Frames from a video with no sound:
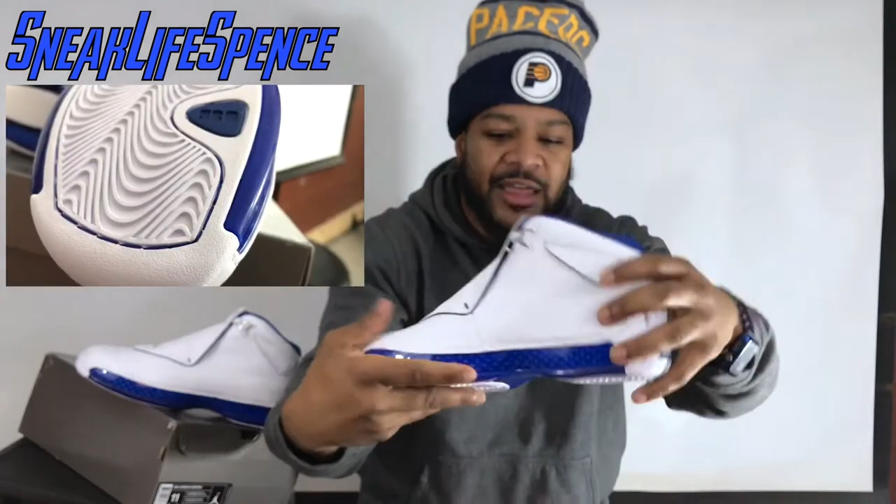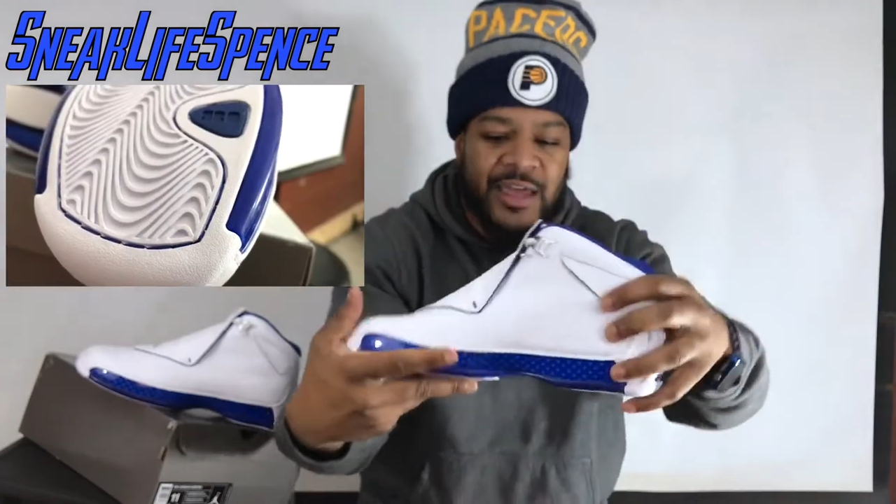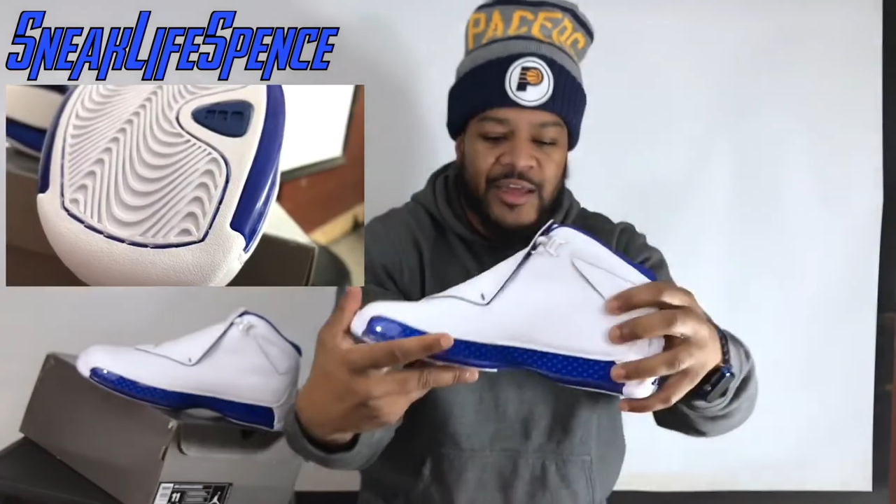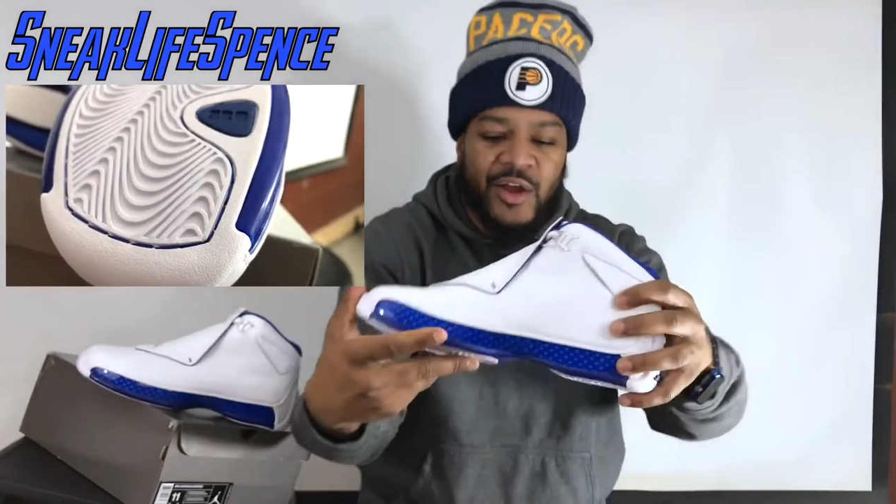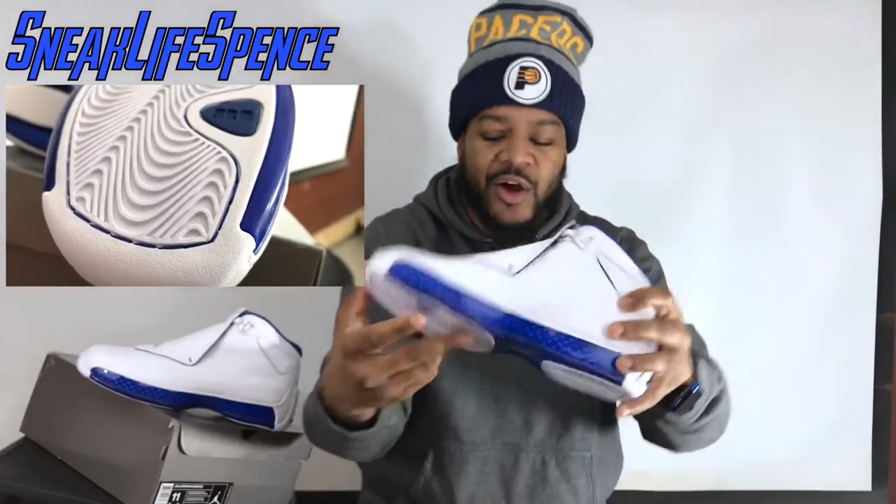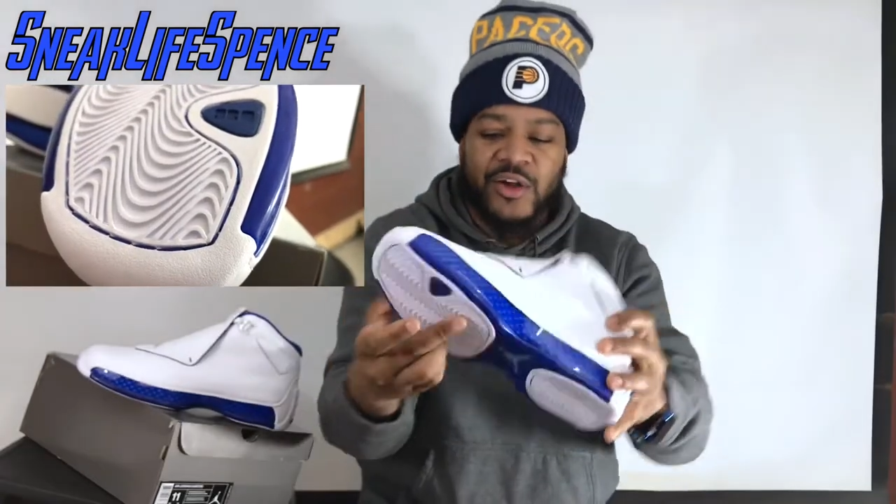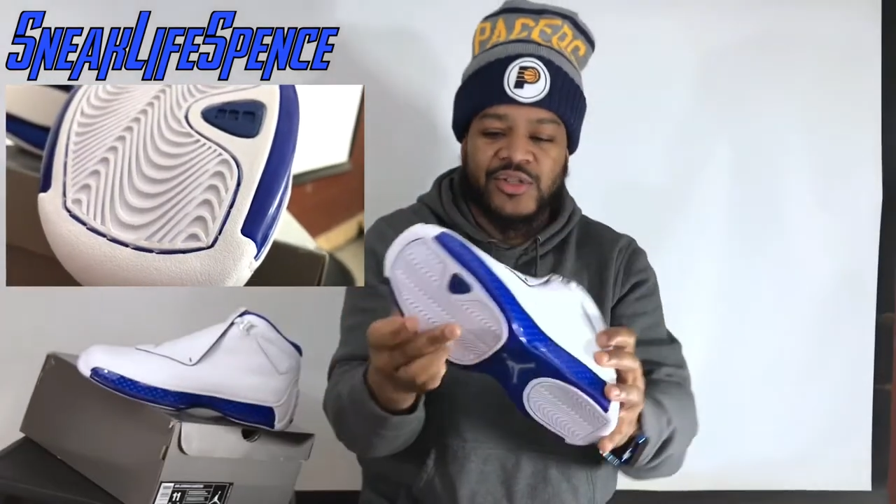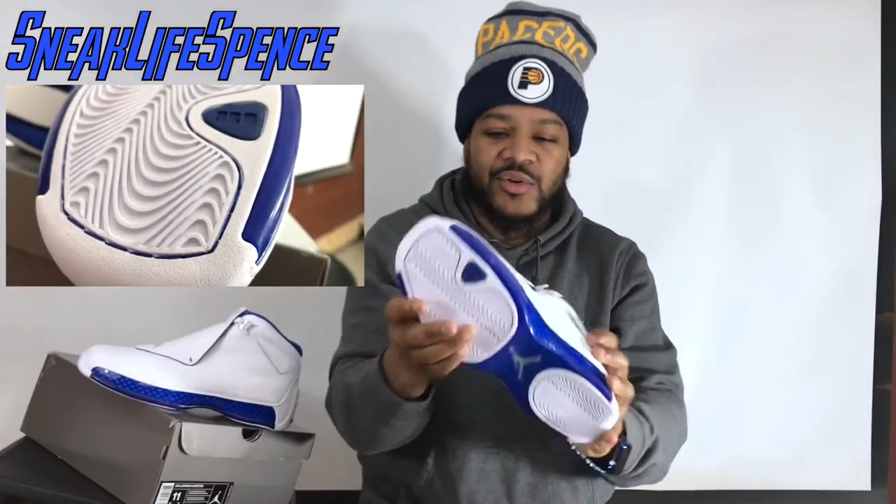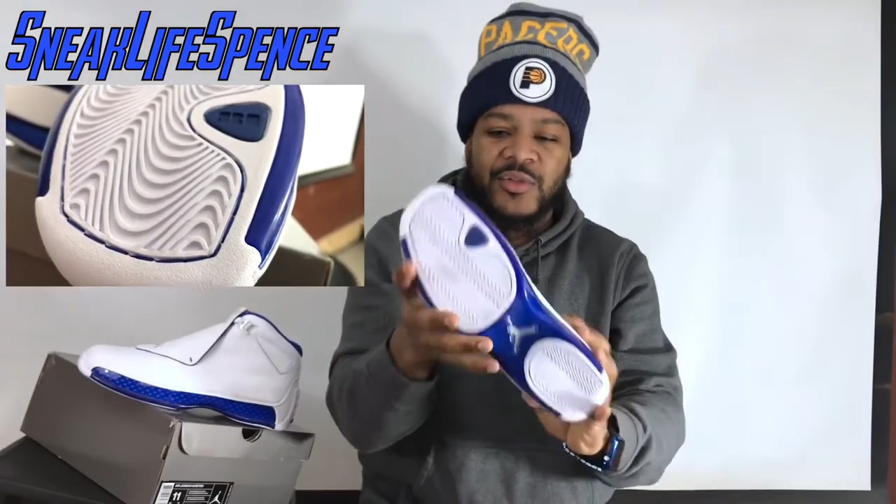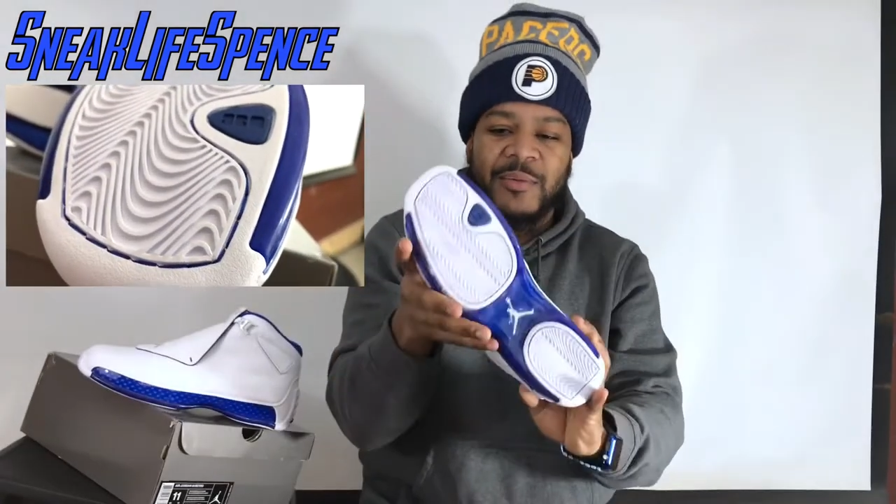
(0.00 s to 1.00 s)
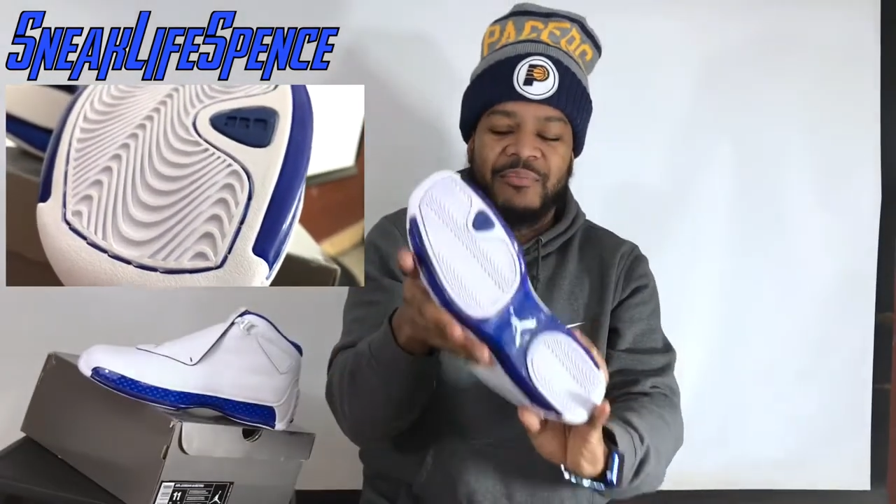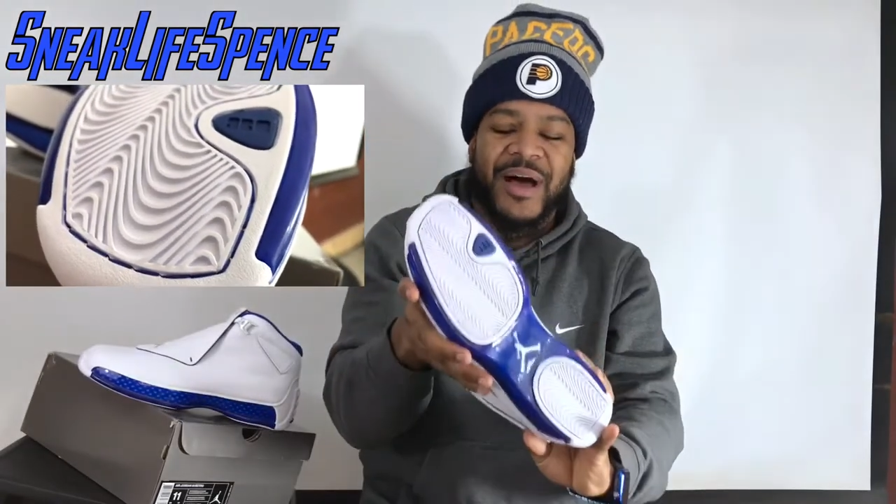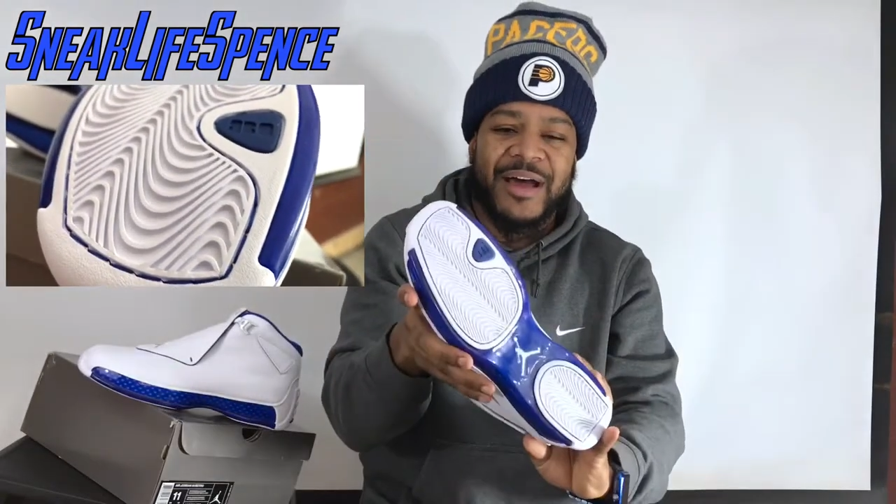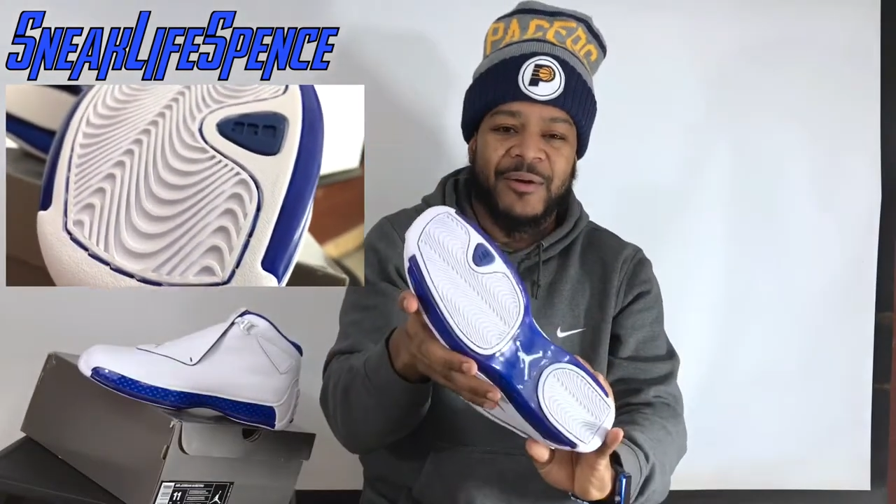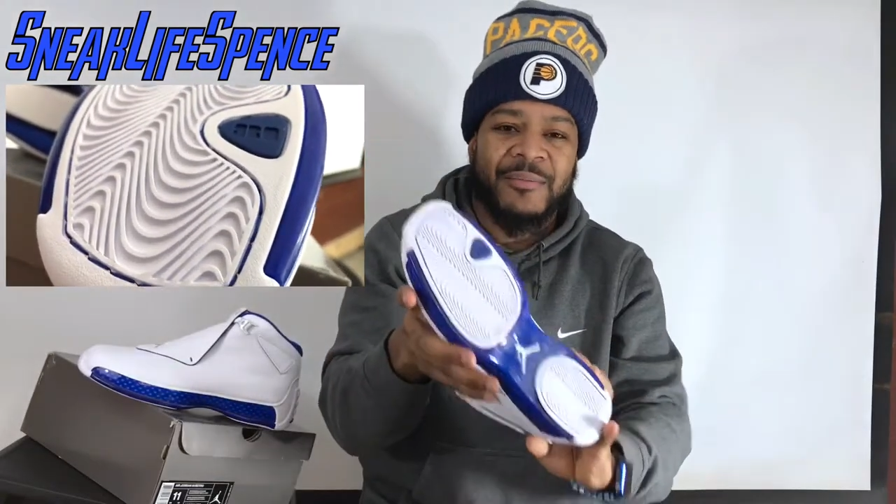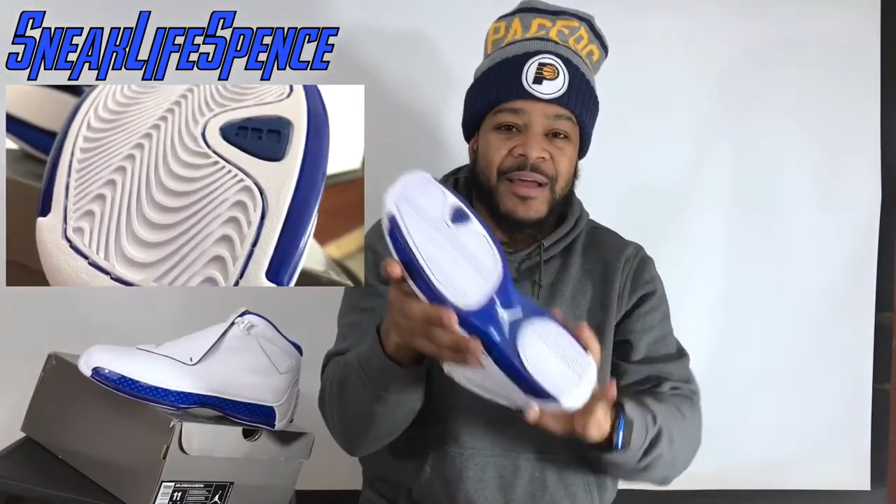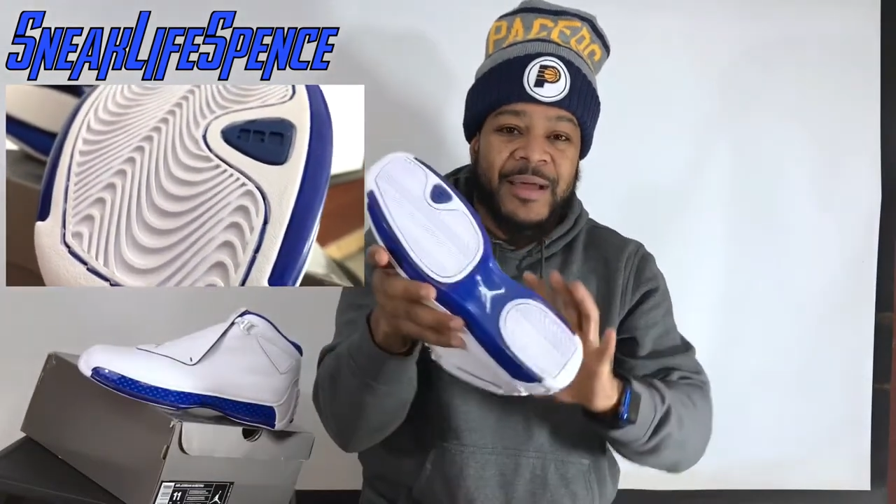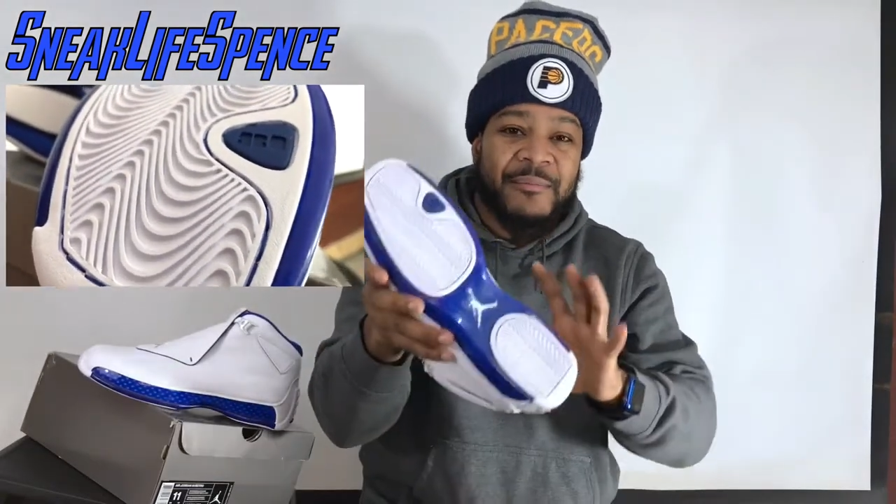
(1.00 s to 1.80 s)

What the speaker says: And also on the bottom,